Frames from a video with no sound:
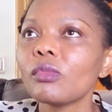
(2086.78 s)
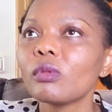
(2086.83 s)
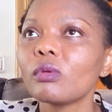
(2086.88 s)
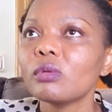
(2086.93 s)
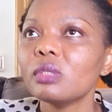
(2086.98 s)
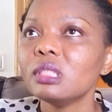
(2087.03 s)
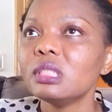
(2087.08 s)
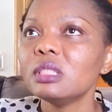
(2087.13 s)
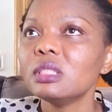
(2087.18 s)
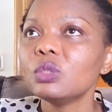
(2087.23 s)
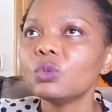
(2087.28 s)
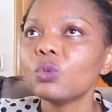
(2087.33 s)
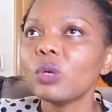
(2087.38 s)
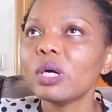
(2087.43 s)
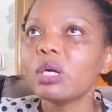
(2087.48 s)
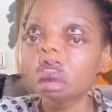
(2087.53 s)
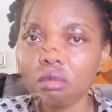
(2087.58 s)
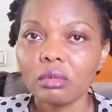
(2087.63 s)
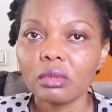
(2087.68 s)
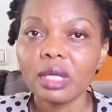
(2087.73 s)
it did
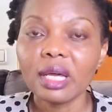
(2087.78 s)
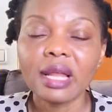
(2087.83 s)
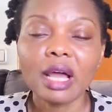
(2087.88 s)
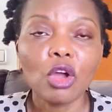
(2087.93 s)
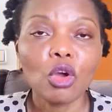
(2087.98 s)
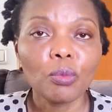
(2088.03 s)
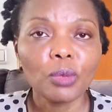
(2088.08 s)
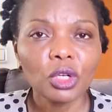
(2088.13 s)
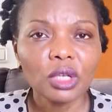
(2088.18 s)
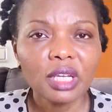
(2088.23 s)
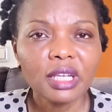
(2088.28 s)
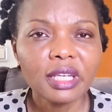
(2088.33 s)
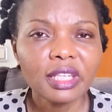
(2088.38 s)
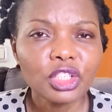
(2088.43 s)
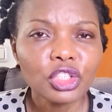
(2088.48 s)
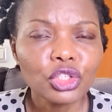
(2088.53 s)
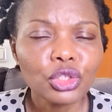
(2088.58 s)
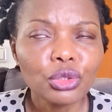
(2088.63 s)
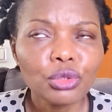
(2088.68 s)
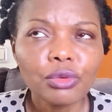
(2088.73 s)
well. Then I uploaded a
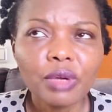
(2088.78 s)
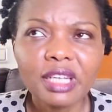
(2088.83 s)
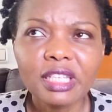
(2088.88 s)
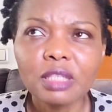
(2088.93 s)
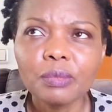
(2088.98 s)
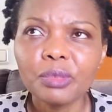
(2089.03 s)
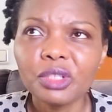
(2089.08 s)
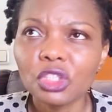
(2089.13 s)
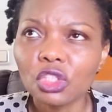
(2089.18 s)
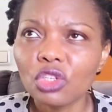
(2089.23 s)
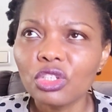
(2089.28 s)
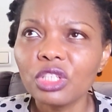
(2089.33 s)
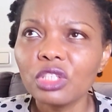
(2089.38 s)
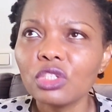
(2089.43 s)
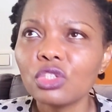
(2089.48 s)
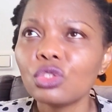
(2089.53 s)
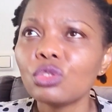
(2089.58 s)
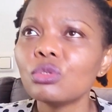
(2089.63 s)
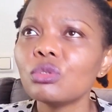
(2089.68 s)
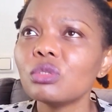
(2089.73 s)
stew recipe, turkey
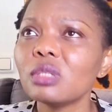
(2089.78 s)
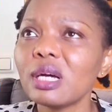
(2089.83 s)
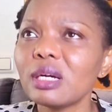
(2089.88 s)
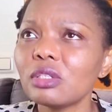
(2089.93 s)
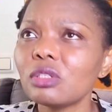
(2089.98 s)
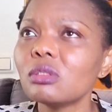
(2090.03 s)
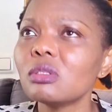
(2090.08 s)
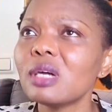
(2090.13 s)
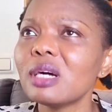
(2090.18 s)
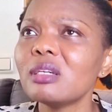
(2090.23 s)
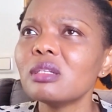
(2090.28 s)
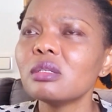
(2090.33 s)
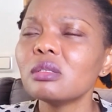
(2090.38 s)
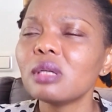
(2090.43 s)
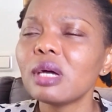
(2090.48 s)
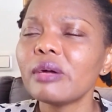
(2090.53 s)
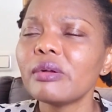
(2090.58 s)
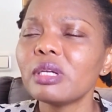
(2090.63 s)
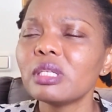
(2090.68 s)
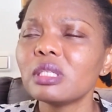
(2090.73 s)
stew. That
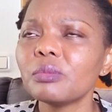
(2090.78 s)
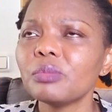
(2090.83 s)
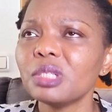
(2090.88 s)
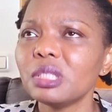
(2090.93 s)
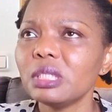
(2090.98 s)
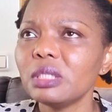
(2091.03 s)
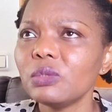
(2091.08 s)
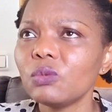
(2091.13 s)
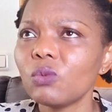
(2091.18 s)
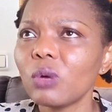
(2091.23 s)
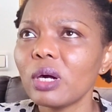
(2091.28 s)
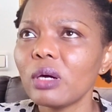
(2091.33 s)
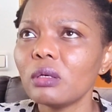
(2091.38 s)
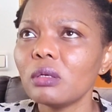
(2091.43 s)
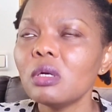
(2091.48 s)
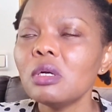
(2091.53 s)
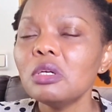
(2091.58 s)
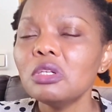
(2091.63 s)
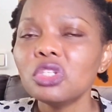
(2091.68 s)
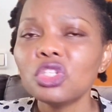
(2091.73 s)
recipe did well.
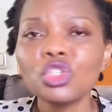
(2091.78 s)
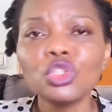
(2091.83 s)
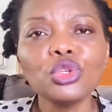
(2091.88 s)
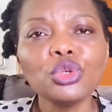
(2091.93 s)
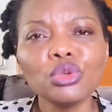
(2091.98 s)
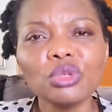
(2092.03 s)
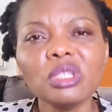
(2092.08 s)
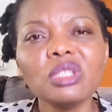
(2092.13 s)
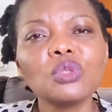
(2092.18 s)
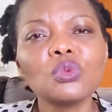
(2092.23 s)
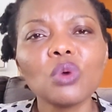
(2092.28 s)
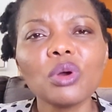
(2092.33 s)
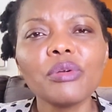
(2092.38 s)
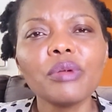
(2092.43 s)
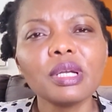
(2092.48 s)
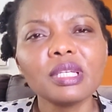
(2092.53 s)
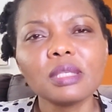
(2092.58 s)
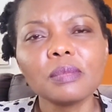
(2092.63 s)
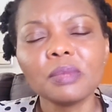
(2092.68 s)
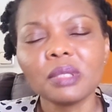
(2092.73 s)
Stew is one
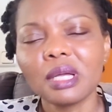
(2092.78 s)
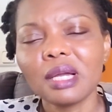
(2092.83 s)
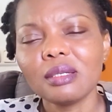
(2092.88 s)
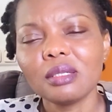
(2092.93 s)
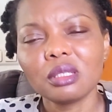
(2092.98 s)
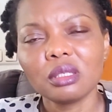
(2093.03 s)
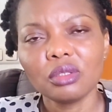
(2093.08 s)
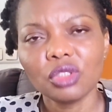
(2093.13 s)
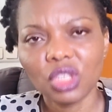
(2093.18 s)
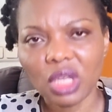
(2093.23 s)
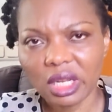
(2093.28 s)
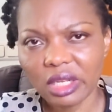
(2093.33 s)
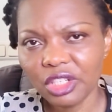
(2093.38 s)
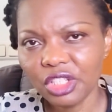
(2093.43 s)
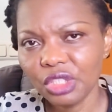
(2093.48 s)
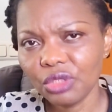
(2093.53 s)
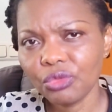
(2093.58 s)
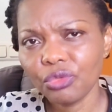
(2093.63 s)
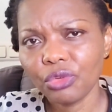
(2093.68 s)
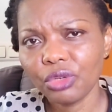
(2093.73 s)
recipe that is still
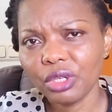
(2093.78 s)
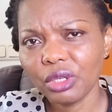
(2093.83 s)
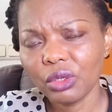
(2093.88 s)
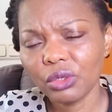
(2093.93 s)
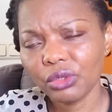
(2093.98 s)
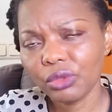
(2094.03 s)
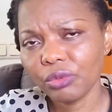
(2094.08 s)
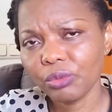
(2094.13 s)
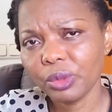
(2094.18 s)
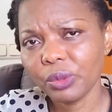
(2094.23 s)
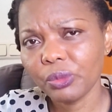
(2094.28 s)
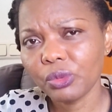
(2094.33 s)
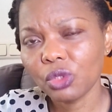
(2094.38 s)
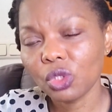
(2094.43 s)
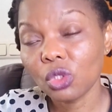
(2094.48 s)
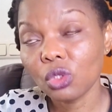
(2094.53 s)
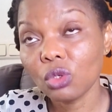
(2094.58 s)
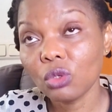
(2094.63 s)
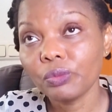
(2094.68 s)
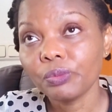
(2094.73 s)
challenging for a lot of people.
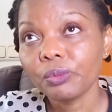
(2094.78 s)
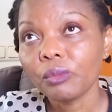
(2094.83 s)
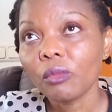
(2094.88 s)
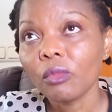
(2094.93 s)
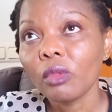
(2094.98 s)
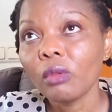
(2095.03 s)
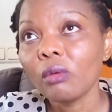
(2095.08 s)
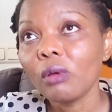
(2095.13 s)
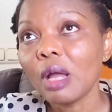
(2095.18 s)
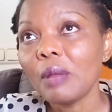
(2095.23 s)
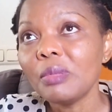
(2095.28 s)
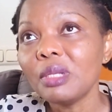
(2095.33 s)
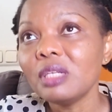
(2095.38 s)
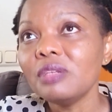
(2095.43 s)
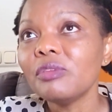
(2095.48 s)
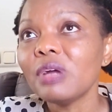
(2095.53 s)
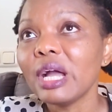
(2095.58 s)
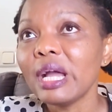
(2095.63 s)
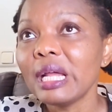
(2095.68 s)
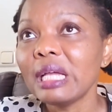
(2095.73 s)
So I
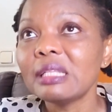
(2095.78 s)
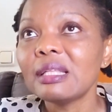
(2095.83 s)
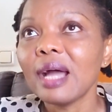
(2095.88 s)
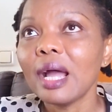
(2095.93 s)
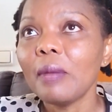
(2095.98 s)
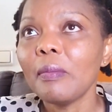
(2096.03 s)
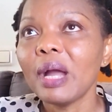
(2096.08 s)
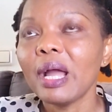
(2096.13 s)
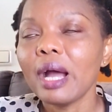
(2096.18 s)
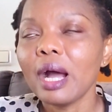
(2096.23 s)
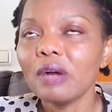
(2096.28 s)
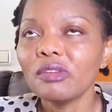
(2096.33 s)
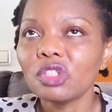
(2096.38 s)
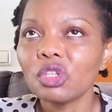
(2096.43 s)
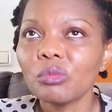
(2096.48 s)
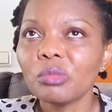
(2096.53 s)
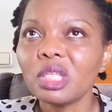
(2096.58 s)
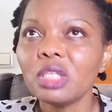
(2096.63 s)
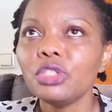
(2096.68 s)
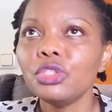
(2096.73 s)
believe anytime I have
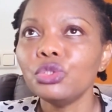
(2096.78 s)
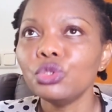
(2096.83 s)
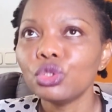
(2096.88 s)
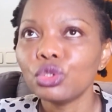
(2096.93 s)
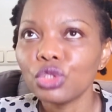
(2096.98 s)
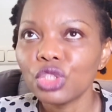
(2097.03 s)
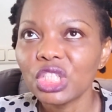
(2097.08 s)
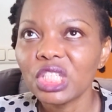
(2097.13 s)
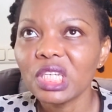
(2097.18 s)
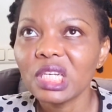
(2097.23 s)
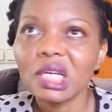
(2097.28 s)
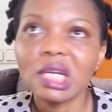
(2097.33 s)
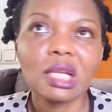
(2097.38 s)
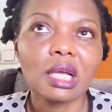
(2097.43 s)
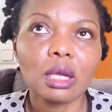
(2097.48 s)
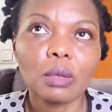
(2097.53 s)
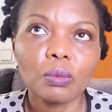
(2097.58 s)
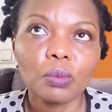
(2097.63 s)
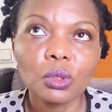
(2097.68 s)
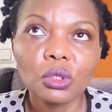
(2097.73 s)
something new to share and
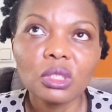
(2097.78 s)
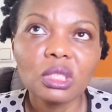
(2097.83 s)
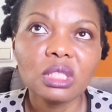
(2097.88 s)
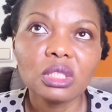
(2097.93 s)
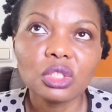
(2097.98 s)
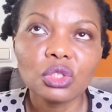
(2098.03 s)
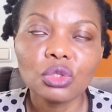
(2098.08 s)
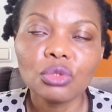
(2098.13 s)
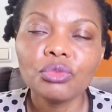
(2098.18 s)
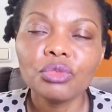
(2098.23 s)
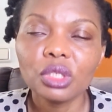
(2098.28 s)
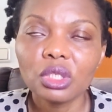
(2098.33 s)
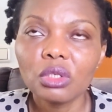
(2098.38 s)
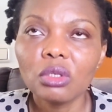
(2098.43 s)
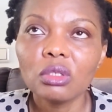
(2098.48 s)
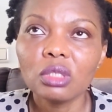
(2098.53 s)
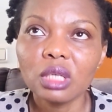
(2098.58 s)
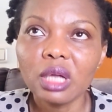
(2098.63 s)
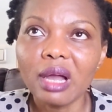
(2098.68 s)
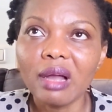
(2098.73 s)
I upload a stew video,
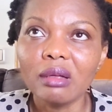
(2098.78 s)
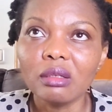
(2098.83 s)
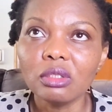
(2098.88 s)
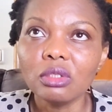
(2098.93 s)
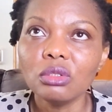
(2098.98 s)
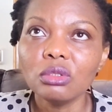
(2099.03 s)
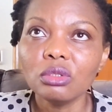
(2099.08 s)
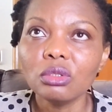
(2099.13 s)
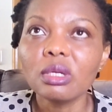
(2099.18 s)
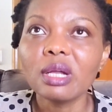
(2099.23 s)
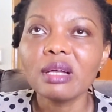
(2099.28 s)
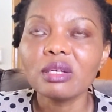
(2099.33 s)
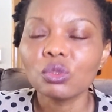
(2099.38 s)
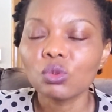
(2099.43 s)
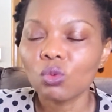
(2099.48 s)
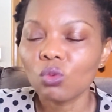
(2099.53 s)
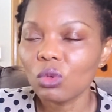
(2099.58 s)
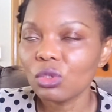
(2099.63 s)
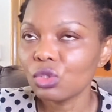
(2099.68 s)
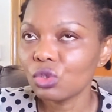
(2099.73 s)
yeah, you guys
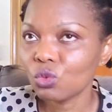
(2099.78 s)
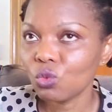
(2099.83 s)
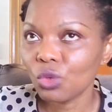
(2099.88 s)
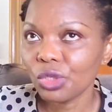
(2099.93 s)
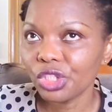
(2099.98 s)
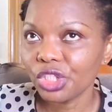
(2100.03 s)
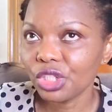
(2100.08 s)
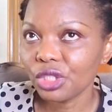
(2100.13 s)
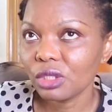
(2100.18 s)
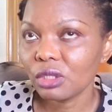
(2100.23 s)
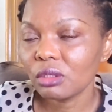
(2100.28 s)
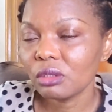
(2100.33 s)
will want to watch it